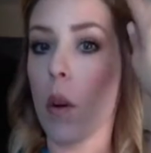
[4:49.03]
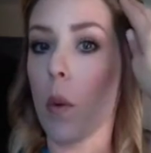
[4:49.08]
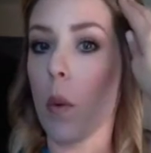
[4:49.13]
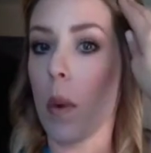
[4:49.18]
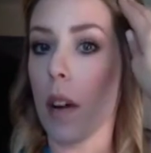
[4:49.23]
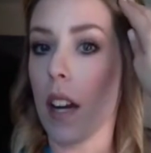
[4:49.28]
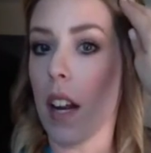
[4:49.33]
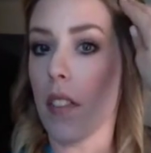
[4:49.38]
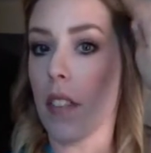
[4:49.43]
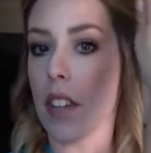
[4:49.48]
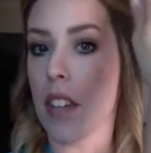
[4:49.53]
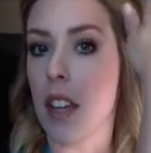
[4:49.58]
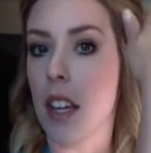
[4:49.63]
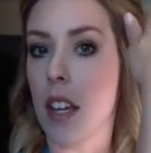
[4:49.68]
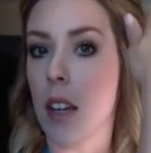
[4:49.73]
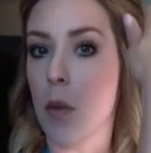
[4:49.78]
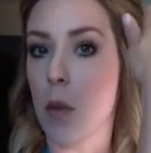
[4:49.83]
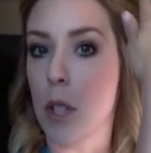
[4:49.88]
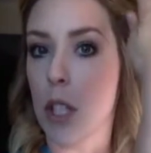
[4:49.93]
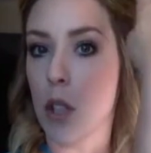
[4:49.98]
When
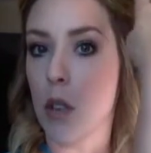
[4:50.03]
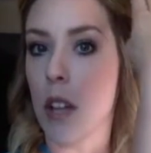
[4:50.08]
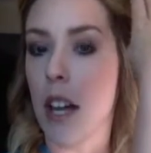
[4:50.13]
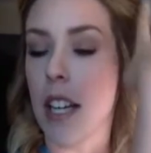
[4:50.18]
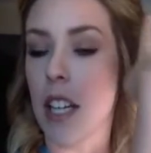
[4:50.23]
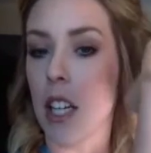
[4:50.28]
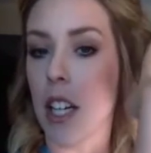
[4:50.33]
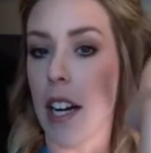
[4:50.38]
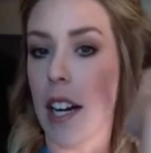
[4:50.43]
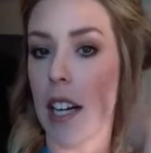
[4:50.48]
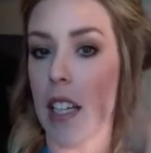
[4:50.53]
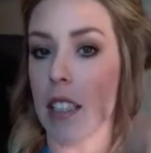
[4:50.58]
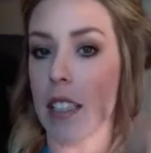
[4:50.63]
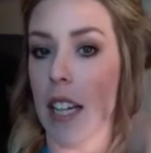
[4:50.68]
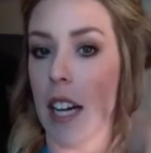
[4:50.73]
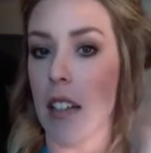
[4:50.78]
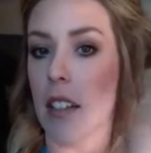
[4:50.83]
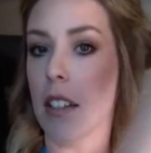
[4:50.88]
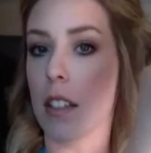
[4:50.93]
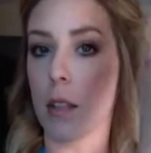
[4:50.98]
you let your hair
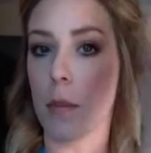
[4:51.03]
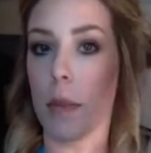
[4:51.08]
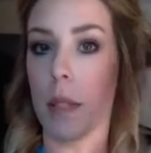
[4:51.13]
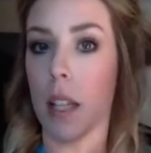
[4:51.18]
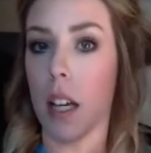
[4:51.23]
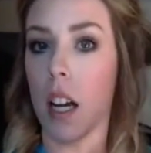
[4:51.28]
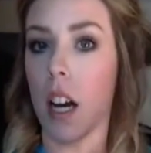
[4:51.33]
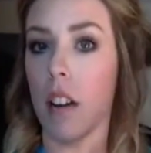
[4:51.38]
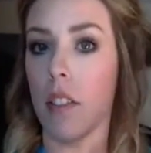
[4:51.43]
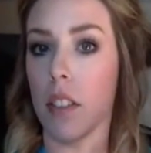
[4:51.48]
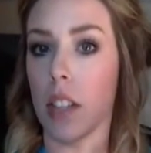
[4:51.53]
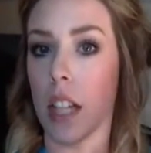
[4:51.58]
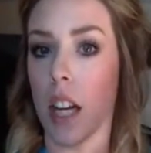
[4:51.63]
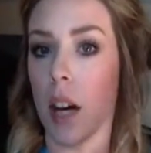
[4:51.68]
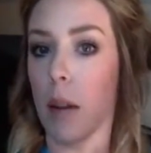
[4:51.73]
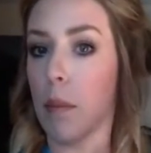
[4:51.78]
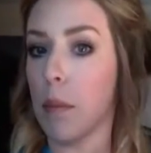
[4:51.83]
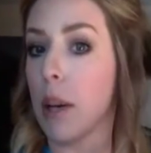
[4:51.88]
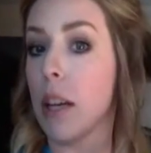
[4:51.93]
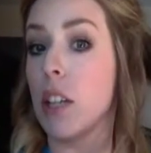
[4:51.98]
down, it'll be covered
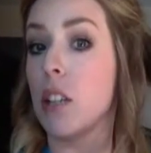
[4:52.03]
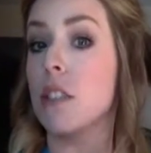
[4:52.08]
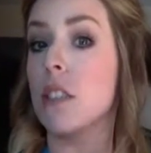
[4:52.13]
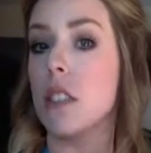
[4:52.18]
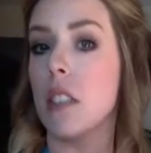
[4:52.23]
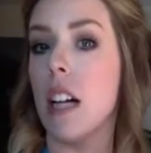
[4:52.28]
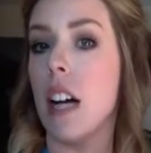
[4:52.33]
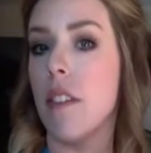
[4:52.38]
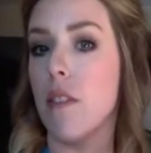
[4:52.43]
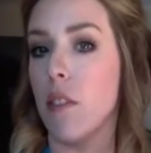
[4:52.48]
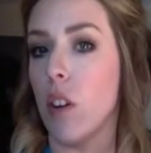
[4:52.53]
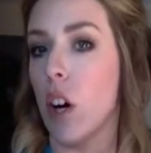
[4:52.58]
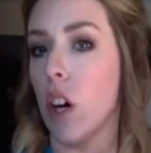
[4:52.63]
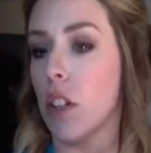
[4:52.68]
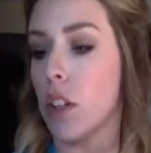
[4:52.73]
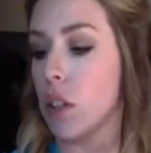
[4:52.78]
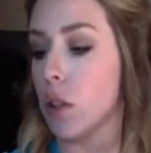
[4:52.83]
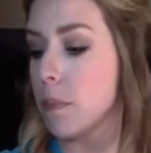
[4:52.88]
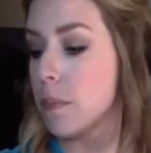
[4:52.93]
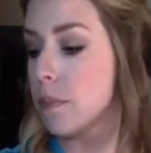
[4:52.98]
up, but you'll still have
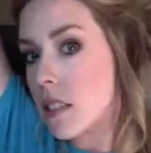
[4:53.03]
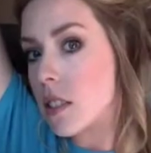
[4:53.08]
volume.